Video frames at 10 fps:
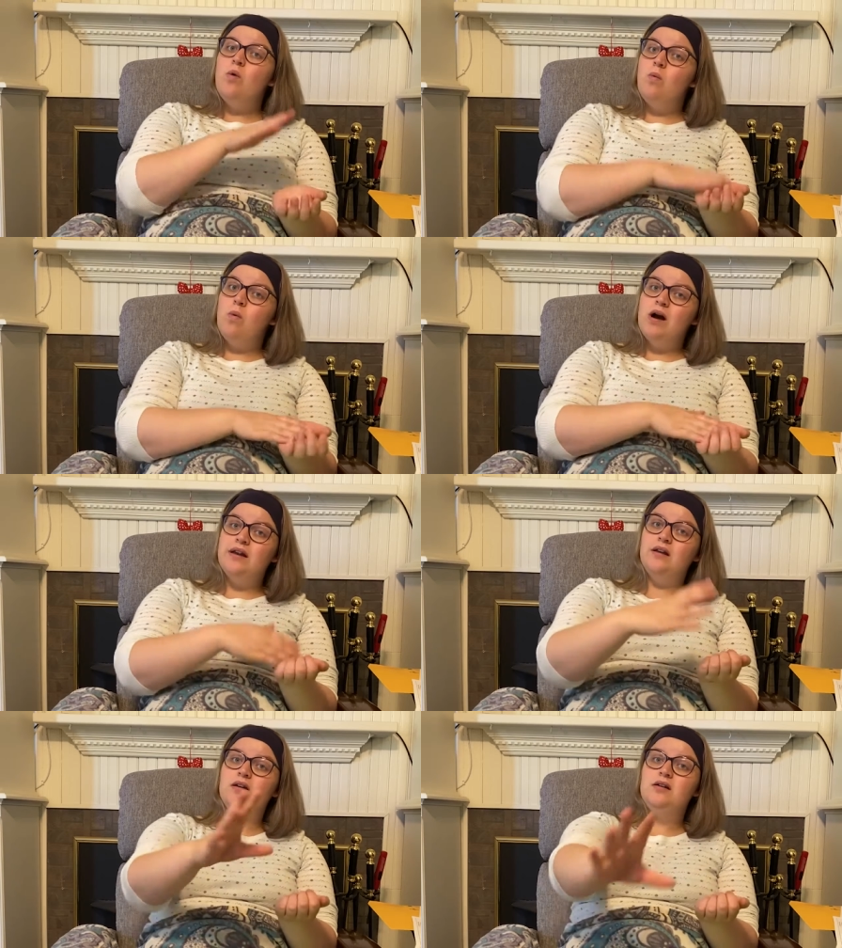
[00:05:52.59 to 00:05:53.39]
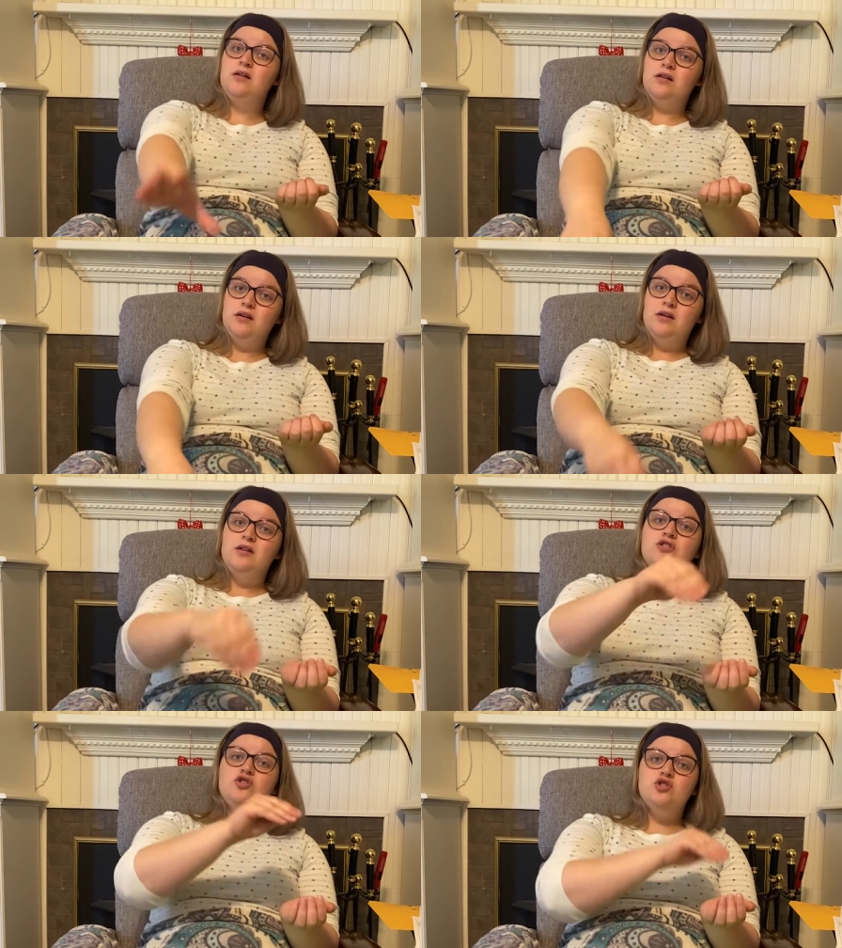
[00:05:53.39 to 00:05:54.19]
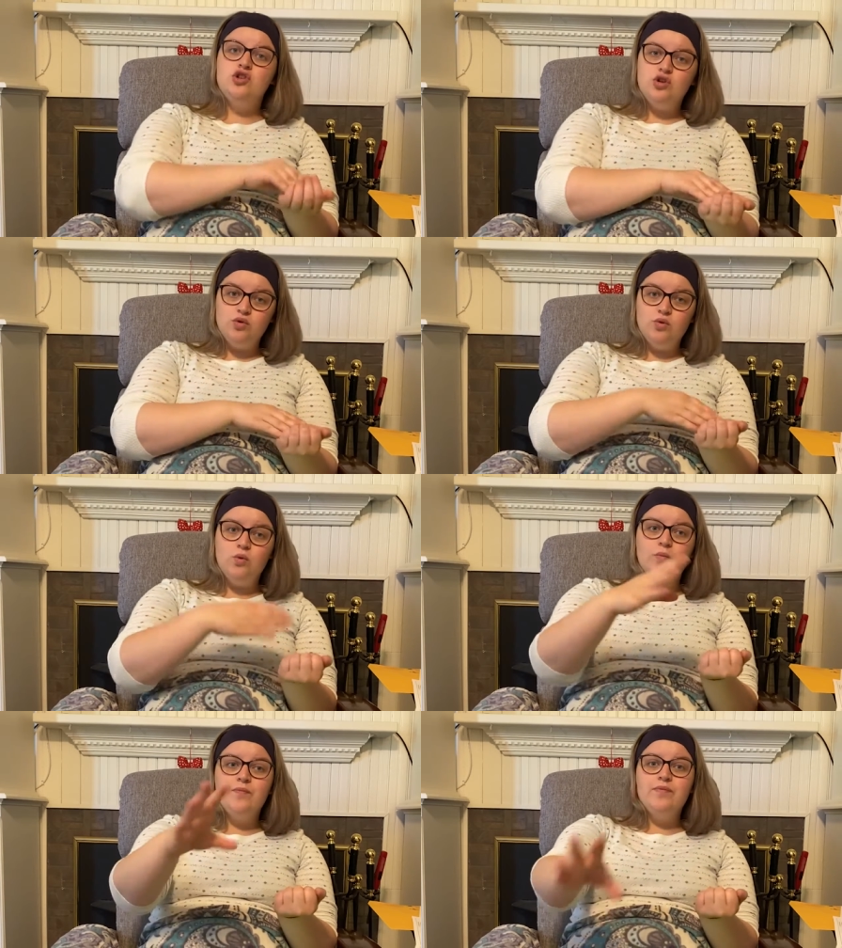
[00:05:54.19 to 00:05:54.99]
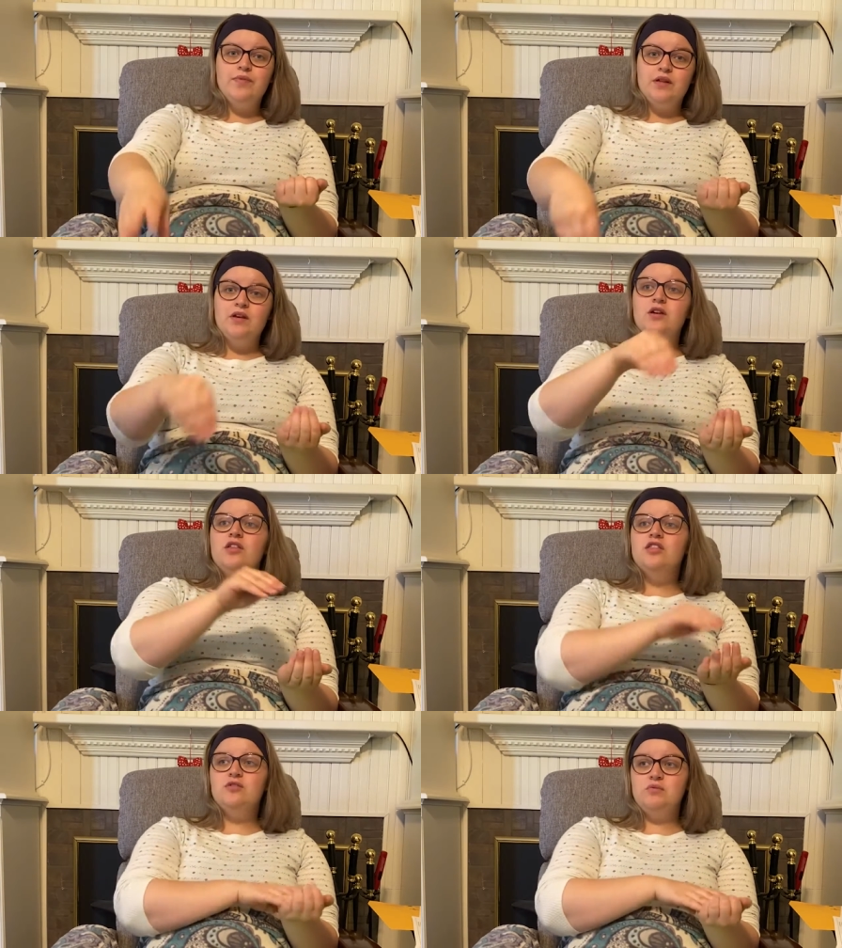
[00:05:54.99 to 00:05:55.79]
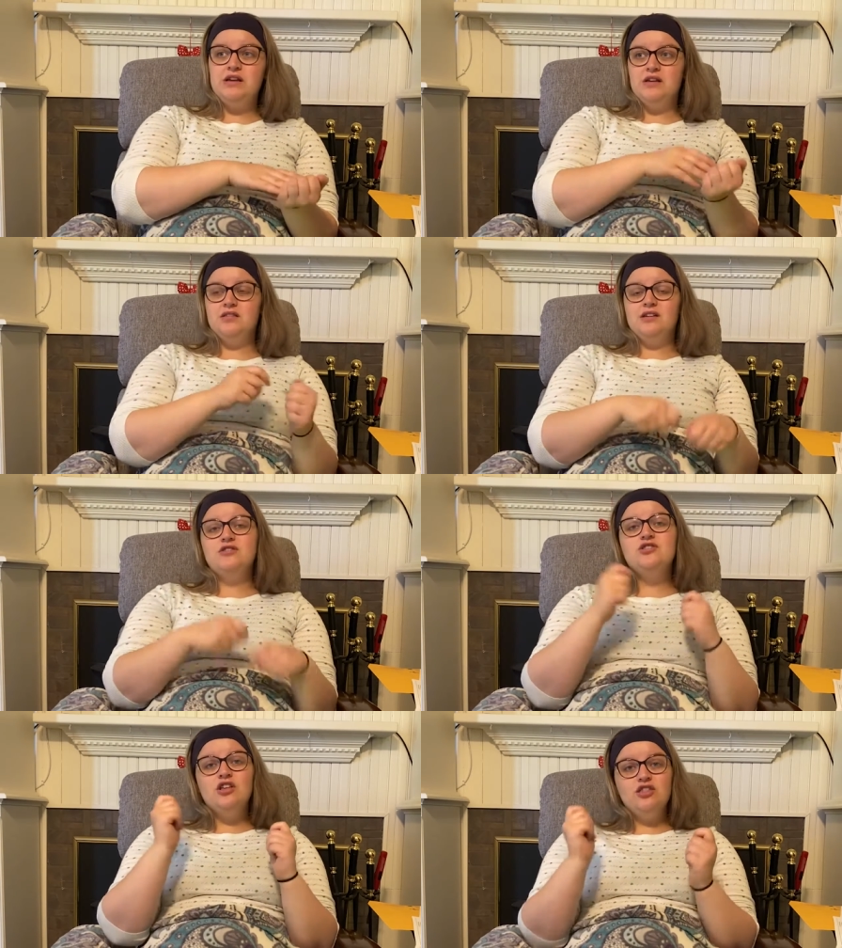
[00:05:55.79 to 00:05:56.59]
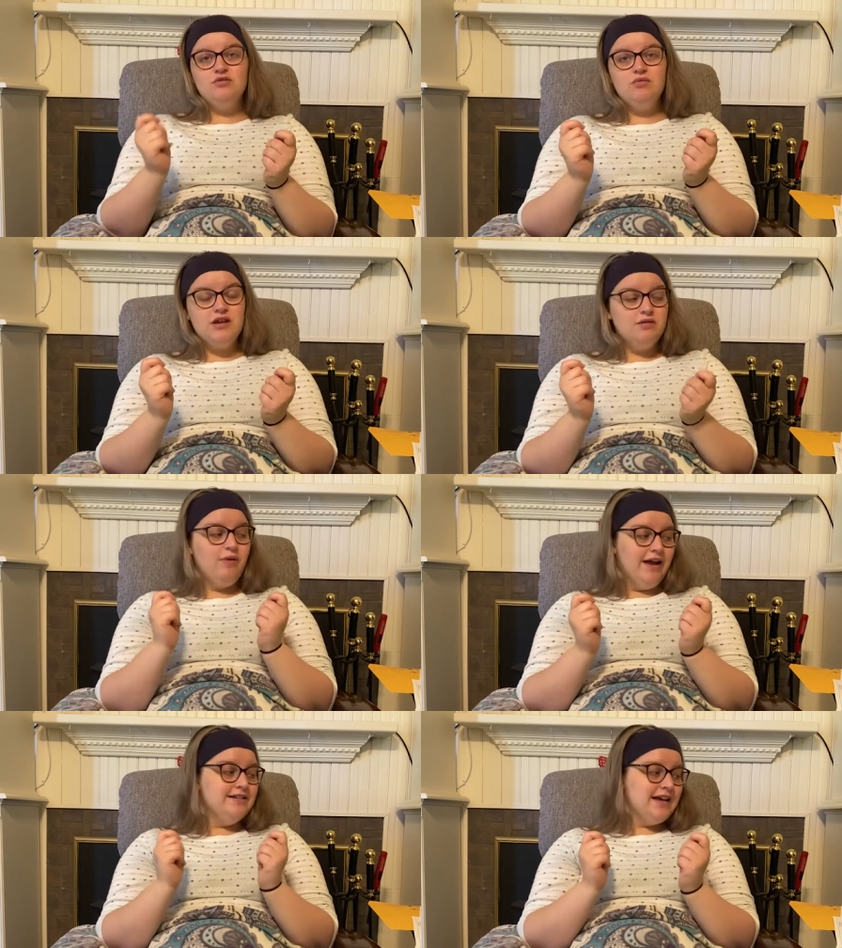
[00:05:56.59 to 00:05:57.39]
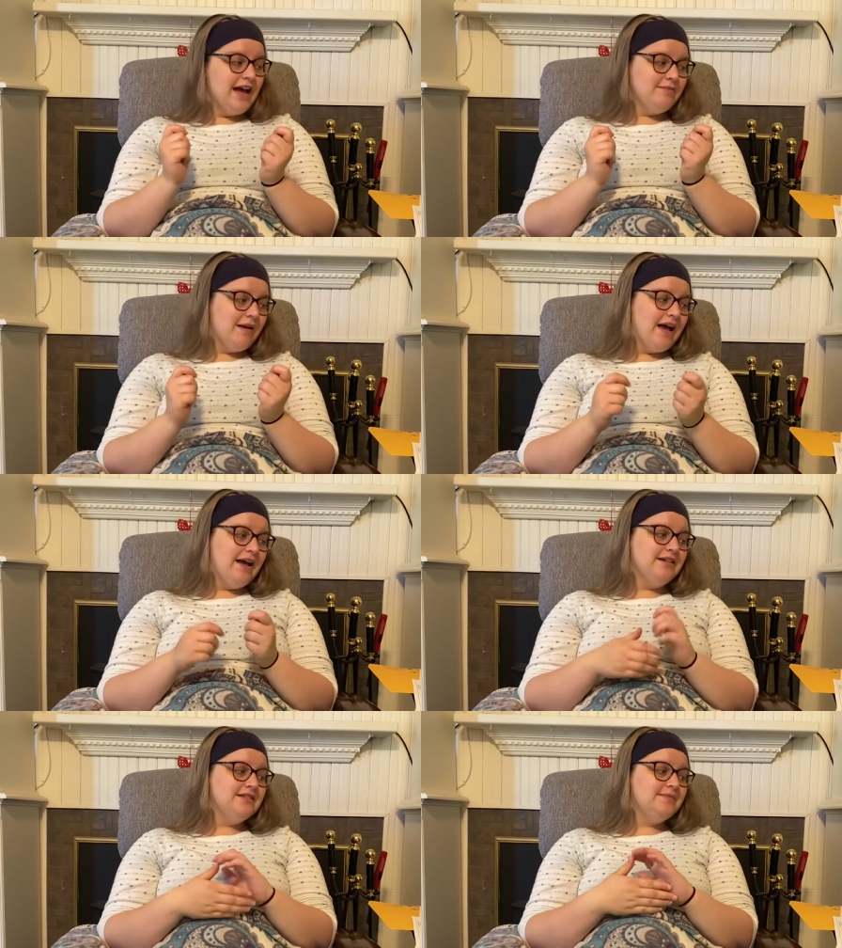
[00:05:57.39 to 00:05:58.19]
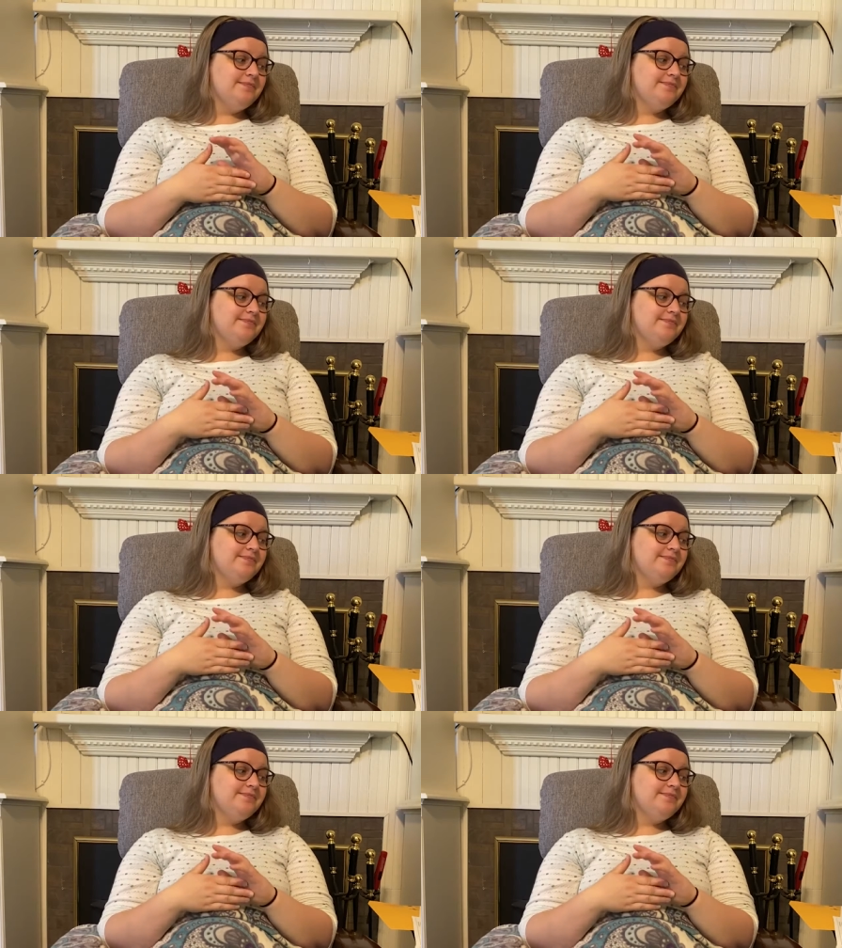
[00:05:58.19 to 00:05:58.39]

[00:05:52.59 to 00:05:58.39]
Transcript: One, two, three. There's three red tag bags.